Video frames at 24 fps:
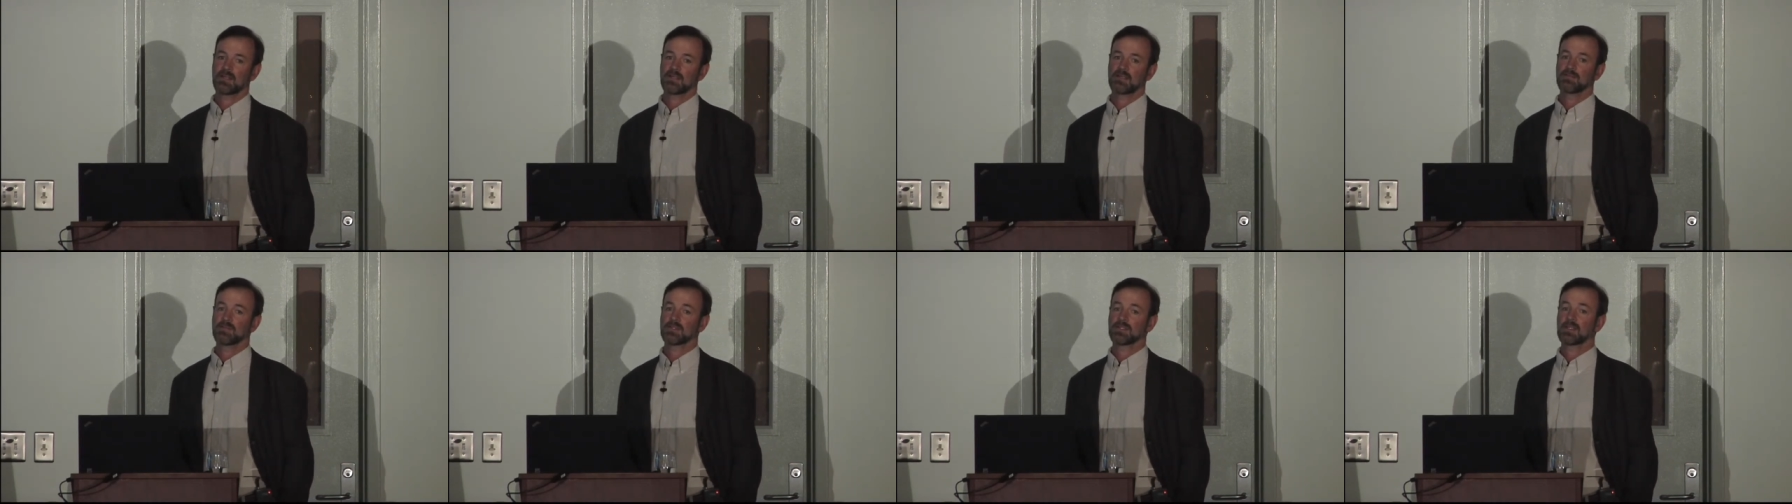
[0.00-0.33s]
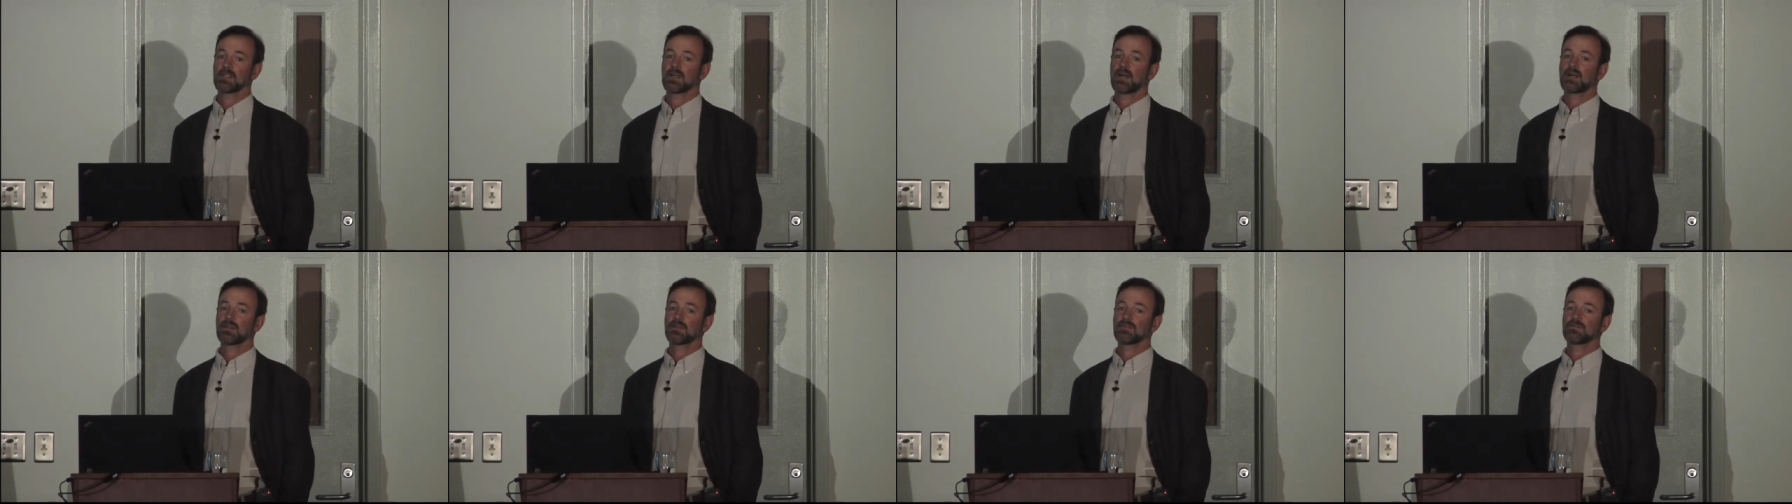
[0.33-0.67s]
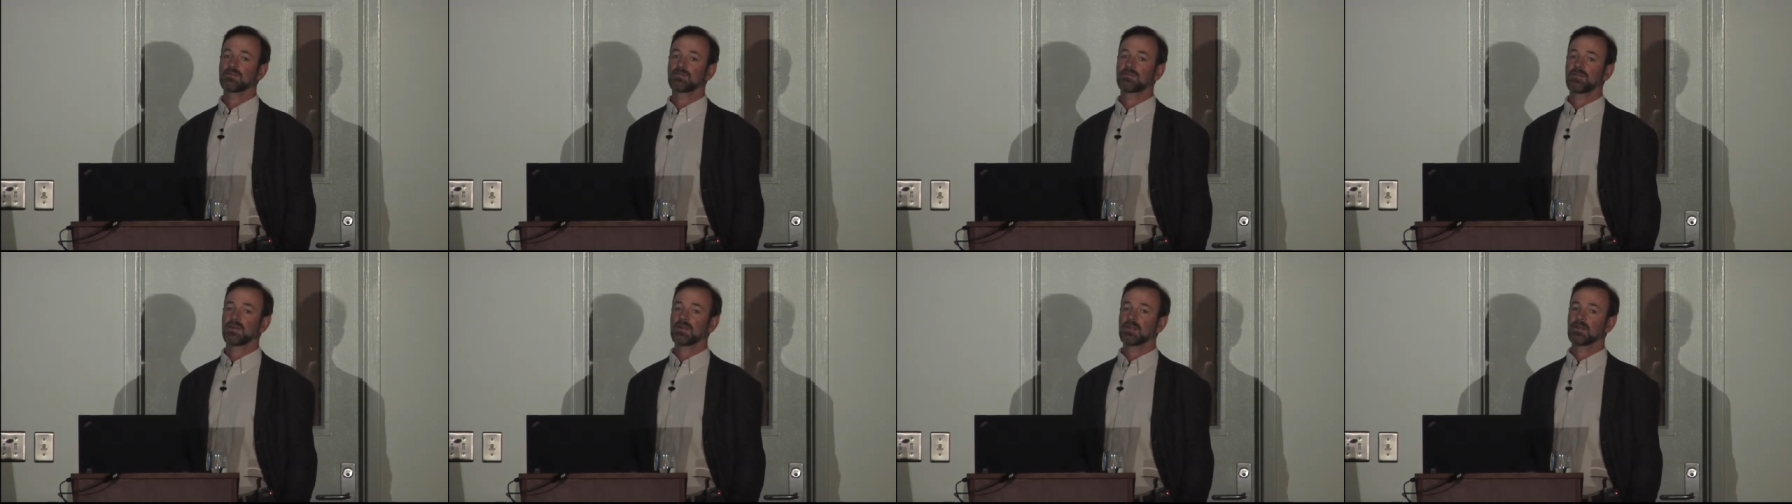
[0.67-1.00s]
and it was a guy who
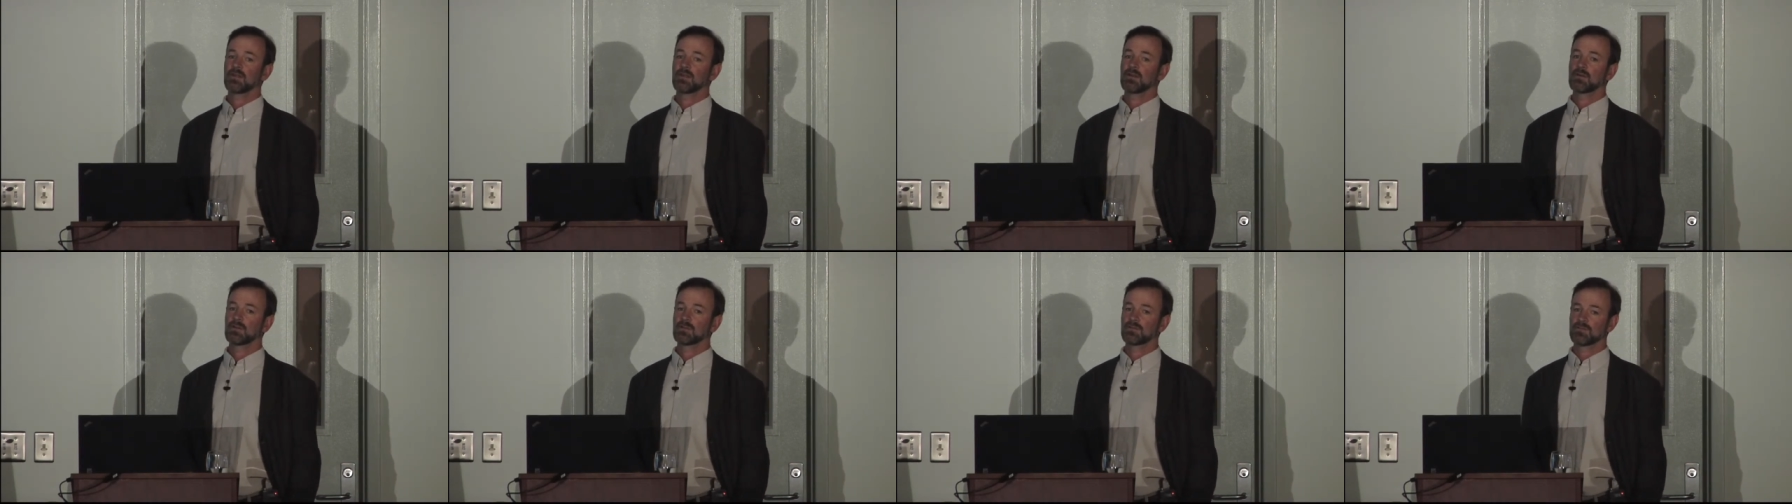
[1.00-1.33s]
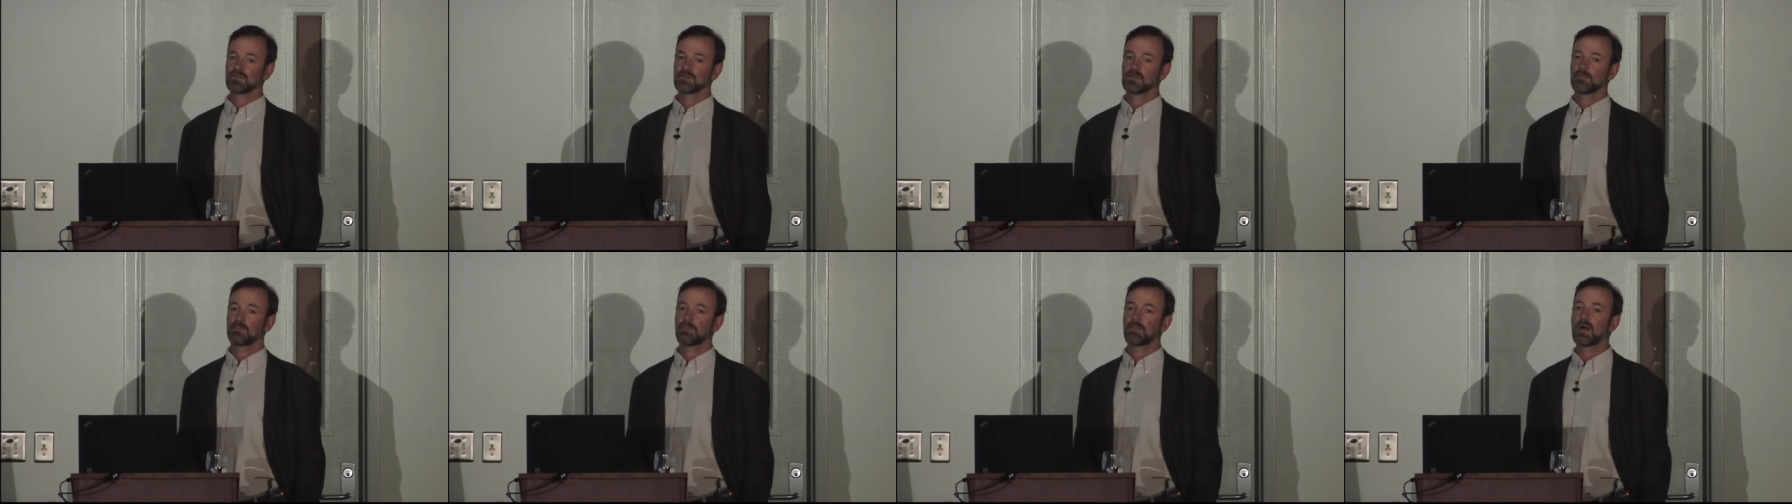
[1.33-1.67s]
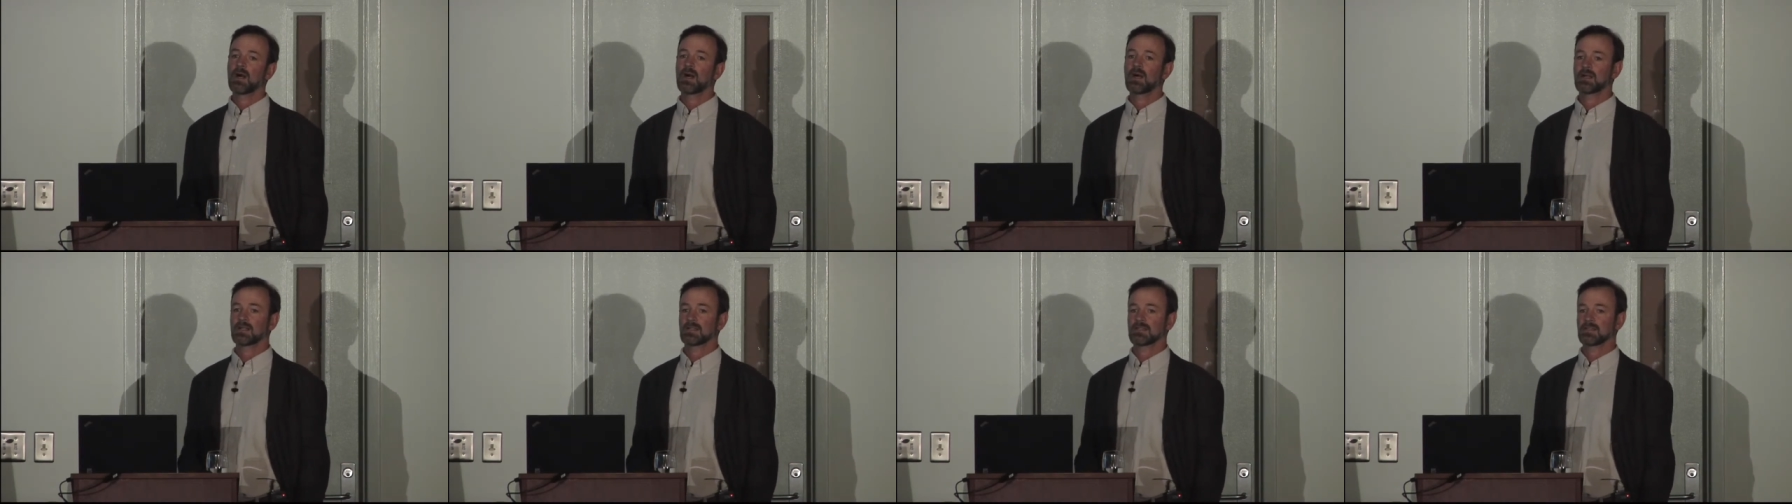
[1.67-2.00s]
fell over a
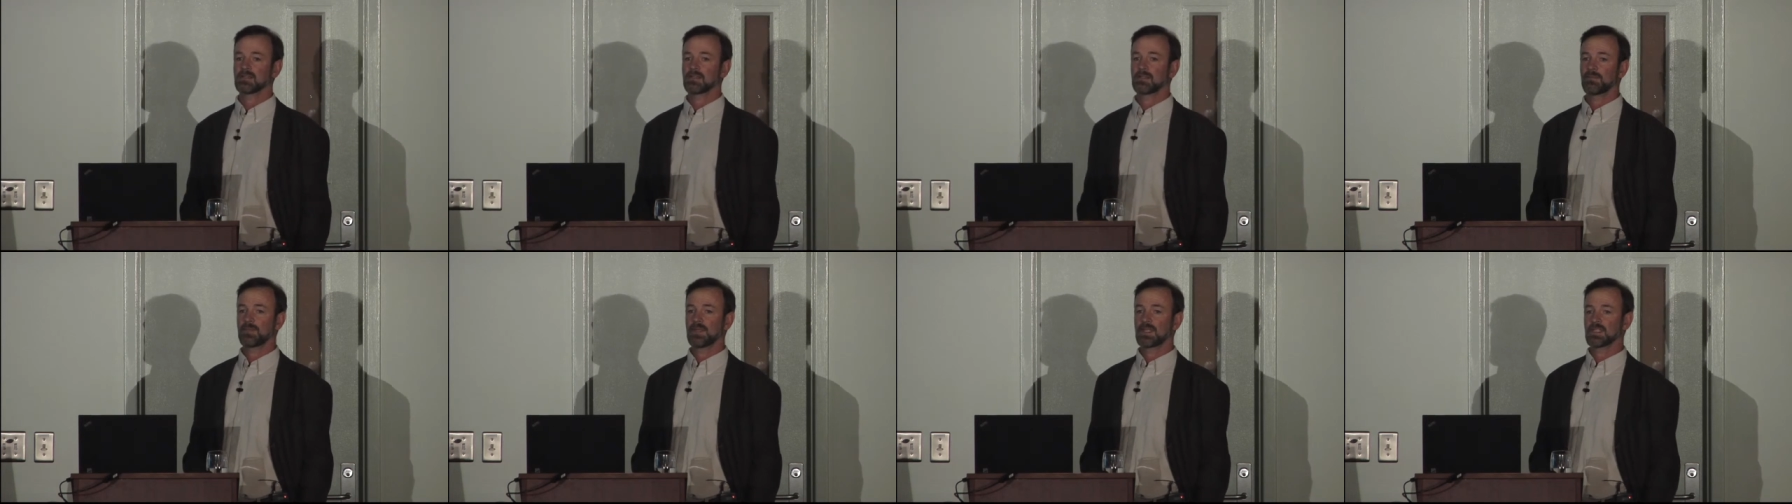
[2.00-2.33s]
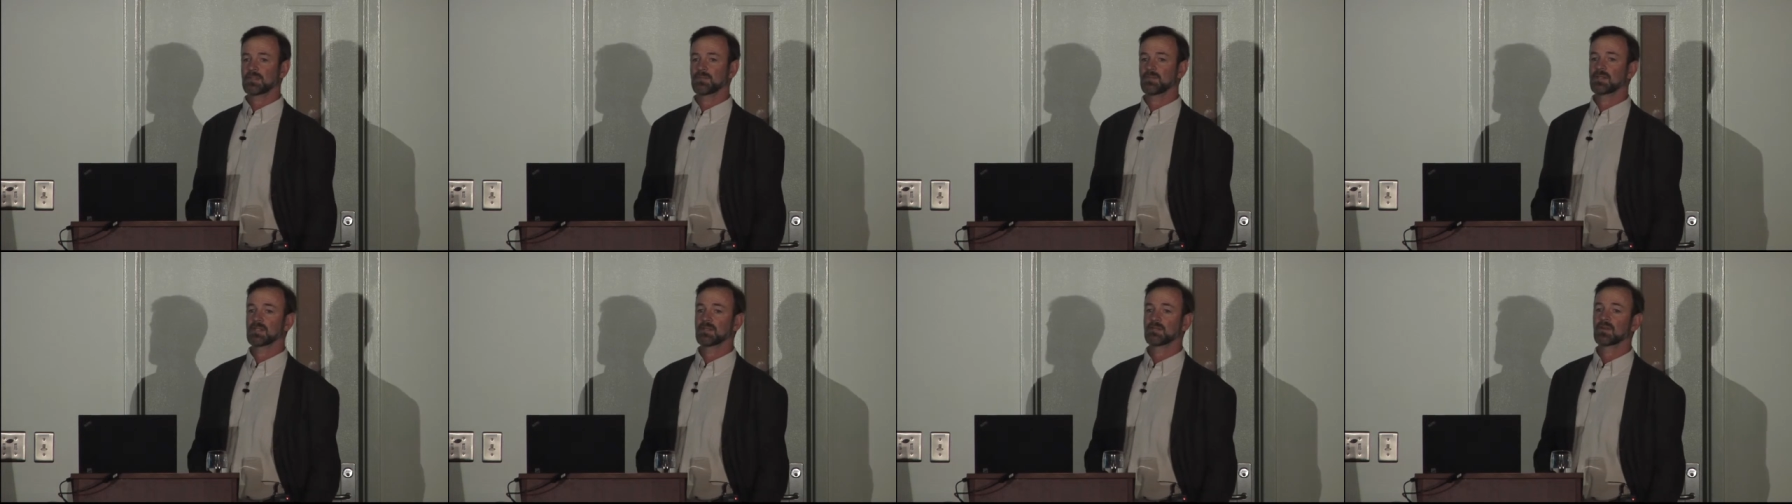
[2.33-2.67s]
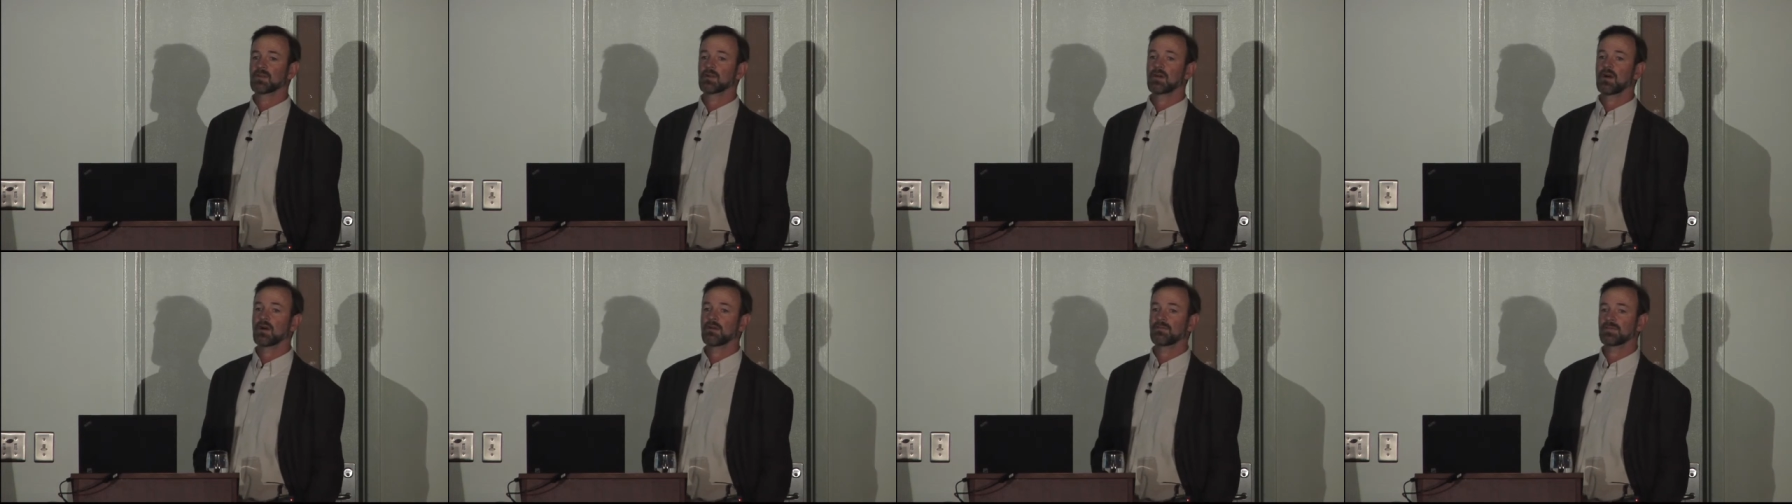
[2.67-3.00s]
box in the basement of
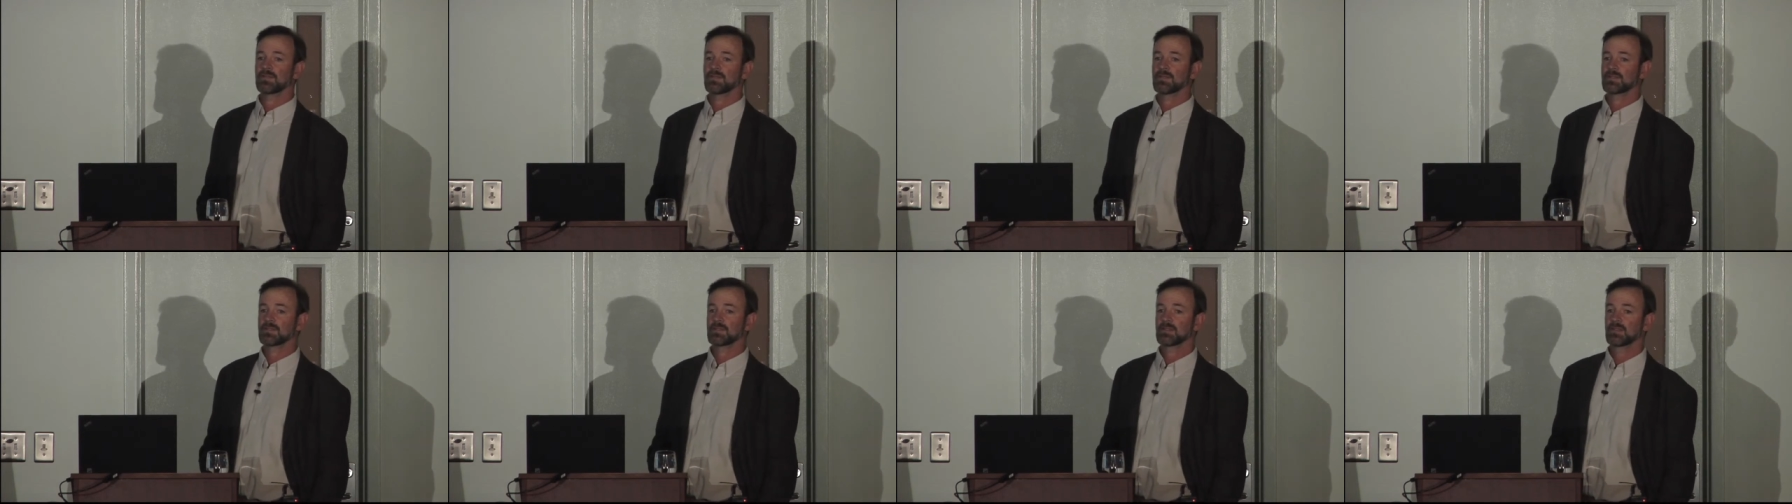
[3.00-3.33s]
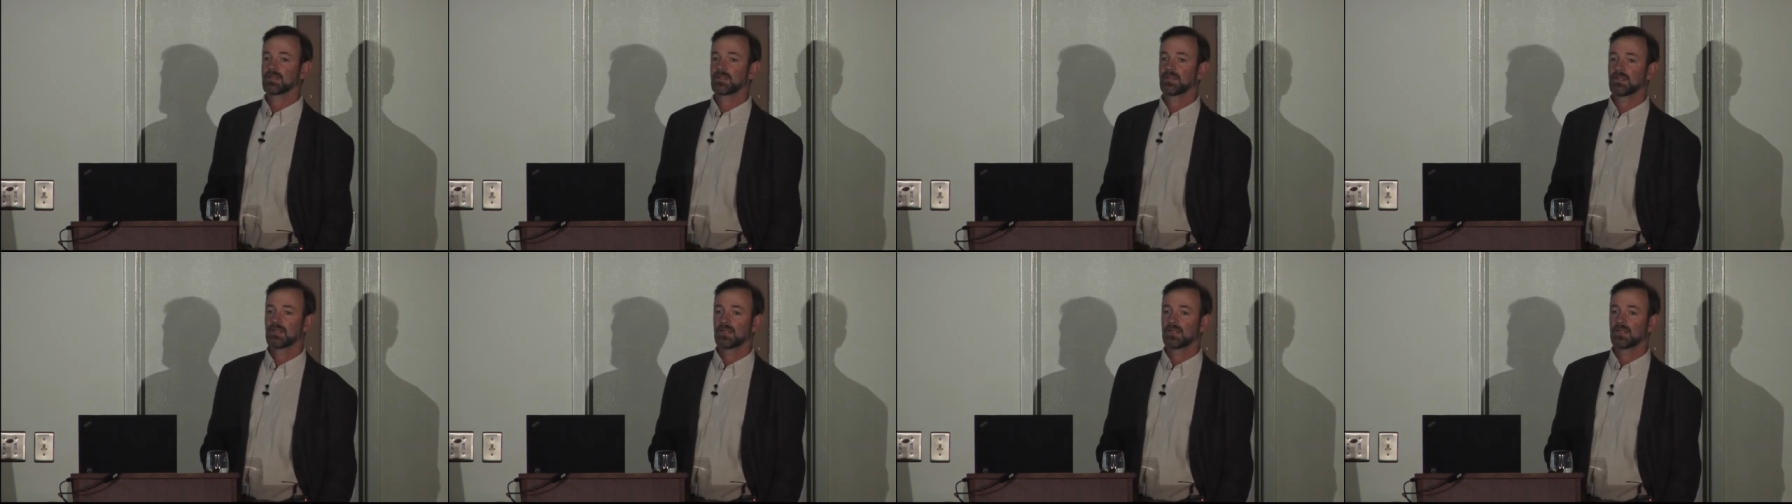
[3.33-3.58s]
our office